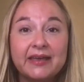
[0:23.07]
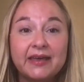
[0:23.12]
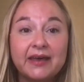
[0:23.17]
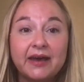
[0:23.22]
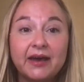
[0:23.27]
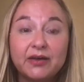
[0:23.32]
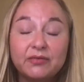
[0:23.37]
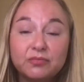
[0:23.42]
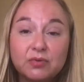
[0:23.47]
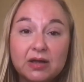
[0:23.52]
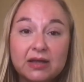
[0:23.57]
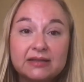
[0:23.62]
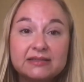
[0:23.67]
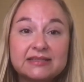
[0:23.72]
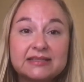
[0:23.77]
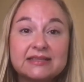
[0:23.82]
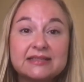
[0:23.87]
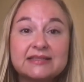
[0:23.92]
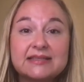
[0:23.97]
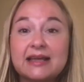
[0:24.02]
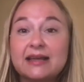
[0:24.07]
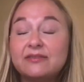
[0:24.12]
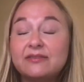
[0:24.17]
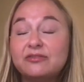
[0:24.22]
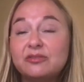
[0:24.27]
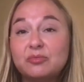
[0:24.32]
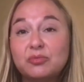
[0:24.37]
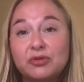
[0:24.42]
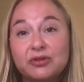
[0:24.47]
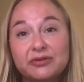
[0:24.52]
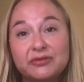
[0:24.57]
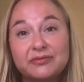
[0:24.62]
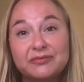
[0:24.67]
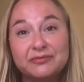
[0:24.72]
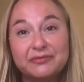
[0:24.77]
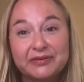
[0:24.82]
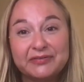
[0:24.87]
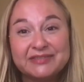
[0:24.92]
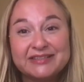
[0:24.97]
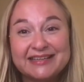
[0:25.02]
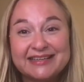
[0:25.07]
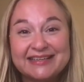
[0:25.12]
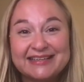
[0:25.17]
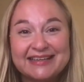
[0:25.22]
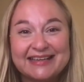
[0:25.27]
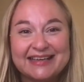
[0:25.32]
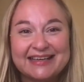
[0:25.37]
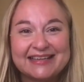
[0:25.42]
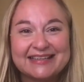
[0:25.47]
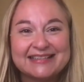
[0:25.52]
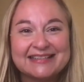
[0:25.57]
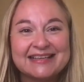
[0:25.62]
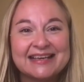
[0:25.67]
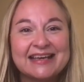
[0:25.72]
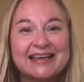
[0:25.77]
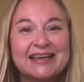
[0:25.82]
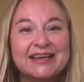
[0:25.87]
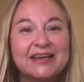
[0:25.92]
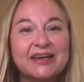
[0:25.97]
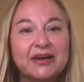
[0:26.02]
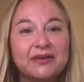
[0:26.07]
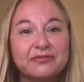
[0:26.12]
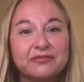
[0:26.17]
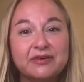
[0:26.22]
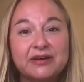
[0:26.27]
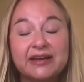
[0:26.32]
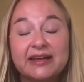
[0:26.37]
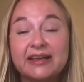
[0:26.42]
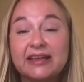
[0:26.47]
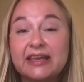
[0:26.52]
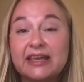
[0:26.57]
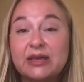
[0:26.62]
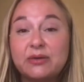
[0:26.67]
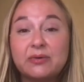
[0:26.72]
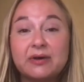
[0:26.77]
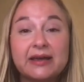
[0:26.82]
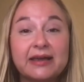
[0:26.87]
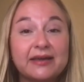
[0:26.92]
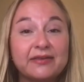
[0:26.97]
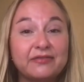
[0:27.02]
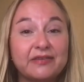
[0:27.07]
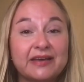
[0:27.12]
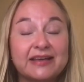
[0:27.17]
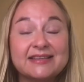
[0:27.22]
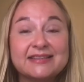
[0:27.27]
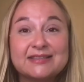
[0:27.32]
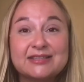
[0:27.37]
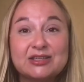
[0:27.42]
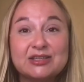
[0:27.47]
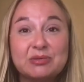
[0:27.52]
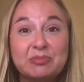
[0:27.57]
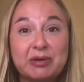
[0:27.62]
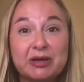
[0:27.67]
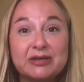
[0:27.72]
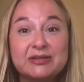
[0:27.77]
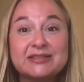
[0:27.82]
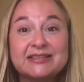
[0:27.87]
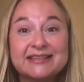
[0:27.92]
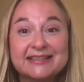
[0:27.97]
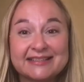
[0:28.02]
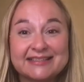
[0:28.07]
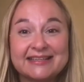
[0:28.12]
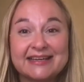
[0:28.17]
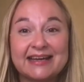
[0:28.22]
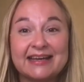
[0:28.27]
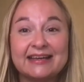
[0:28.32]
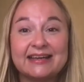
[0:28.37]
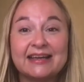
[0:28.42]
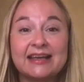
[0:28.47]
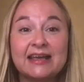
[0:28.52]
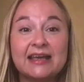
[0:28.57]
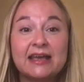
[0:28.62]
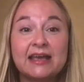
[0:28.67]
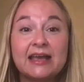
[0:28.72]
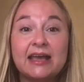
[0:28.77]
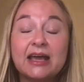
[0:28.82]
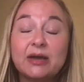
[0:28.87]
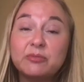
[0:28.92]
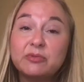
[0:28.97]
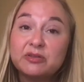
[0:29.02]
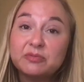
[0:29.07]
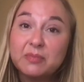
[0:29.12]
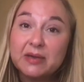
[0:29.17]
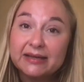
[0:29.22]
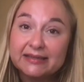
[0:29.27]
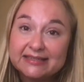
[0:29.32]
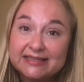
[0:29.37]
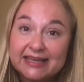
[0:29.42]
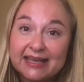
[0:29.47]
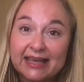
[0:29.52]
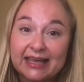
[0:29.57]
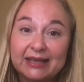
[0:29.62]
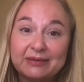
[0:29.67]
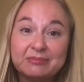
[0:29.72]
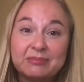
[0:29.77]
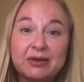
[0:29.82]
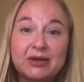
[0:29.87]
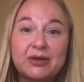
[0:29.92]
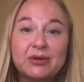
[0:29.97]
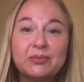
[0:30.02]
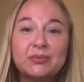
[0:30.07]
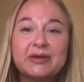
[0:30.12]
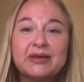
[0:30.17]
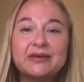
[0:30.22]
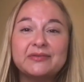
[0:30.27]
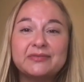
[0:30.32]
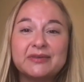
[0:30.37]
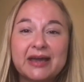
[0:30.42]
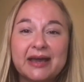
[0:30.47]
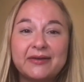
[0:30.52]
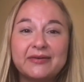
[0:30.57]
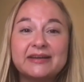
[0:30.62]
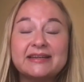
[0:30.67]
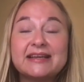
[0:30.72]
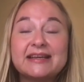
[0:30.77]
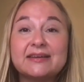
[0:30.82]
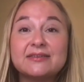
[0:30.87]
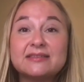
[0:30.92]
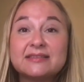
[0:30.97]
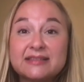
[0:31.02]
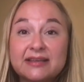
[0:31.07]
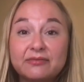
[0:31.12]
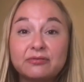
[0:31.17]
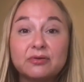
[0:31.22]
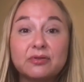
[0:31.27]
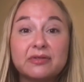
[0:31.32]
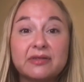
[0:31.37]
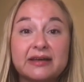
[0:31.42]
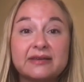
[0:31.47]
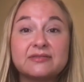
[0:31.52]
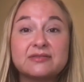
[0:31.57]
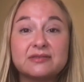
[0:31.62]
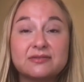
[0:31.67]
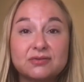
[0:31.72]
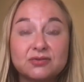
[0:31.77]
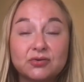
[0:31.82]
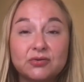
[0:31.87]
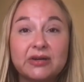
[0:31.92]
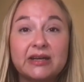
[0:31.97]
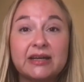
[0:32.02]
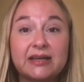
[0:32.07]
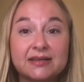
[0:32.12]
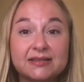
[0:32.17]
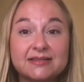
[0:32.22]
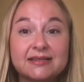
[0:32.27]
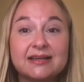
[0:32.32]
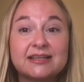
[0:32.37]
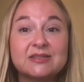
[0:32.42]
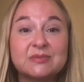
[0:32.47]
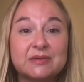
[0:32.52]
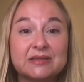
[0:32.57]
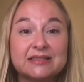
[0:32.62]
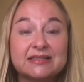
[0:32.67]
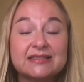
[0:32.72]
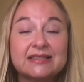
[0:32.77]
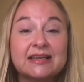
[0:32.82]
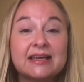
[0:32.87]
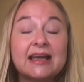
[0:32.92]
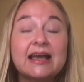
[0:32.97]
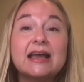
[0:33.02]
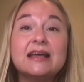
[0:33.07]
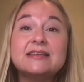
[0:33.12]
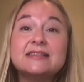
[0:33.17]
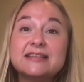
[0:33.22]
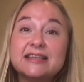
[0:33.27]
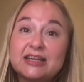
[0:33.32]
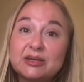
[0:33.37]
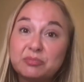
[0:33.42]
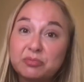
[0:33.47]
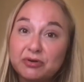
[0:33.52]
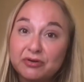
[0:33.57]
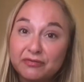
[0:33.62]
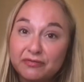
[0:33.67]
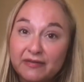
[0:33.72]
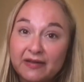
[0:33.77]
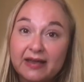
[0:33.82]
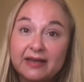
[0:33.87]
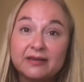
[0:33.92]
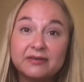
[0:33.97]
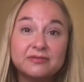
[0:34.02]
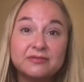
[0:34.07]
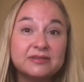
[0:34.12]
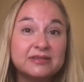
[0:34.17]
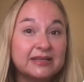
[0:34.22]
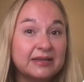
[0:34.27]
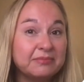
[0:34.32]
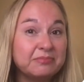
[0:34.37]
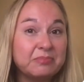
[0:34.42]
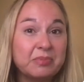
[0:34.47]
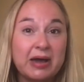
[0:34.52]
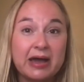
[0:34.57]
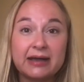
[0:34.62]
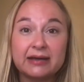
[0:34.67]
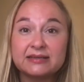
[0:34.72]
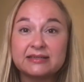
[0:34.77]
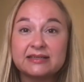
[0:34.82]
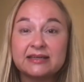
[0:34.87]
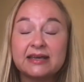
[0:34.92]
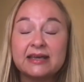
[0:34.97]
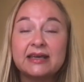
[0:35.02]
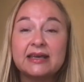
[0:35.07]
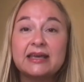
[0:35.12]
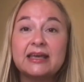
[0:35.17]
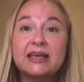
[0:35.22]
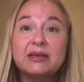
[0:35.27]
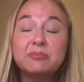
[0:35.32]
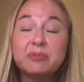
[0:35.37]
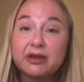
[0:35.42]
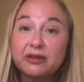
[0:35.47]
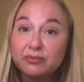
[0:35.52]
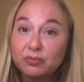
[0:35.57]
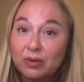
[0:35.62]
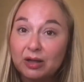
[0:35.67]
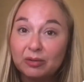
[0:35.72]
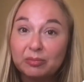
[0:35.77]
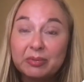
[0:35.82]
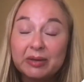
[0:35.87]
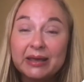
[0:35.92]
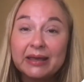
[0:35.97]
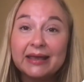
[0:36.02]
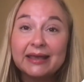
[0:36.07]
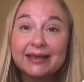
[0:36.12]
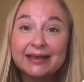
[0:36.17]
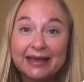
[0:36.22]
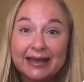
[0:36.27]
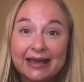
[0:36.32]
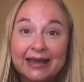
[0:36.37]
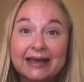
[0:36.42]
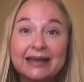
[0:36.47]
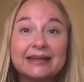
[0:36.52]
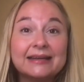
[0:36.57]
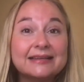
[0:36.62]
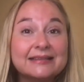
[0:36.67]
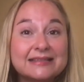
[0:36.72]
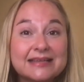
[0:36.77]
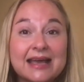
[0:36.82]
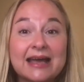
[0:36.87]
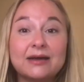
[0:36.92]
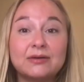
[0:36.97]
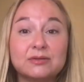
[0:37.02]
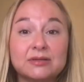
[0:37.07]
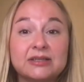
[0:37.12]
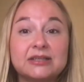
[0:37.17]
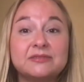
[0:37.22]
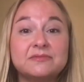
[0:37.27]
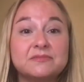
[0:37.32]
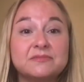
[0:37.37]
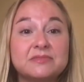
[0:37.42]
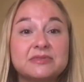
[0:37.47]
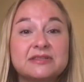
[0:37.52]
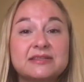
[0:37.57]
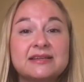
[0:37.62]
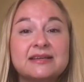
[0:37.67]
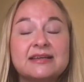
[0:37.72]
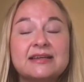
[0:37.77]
I've worked in SEN for more than 15 years, covering EYFS to post-16, and with my team we have carried out several thousand screening assessments and seen a profound impact in both well-being and outcomes.